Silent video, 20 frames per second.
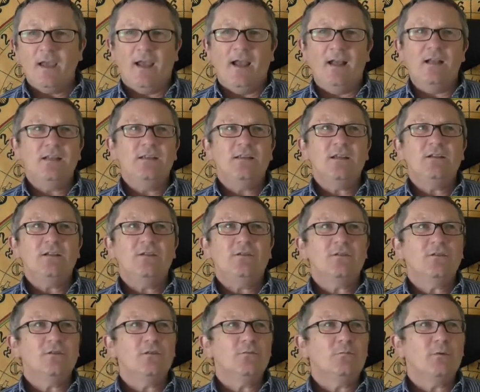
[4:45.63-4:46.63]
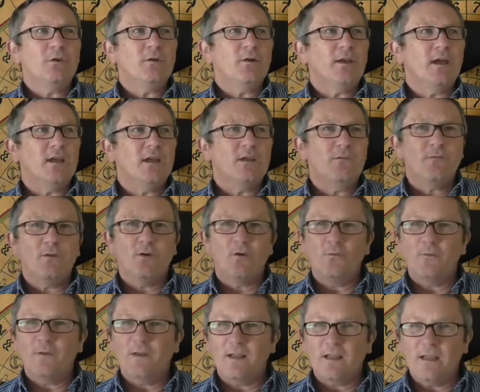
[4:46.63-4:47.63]
anything to do where you're getting
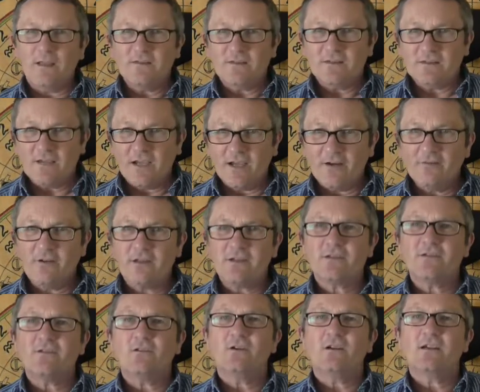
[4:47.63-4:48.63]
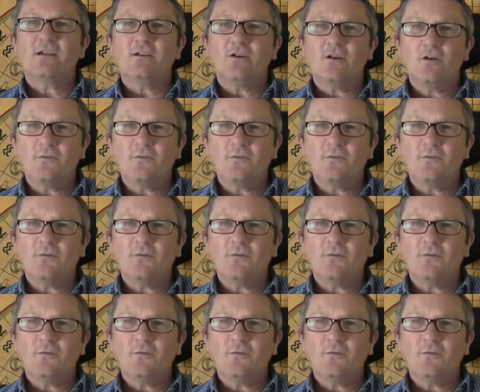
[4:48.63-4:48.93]
involved in the esoteric side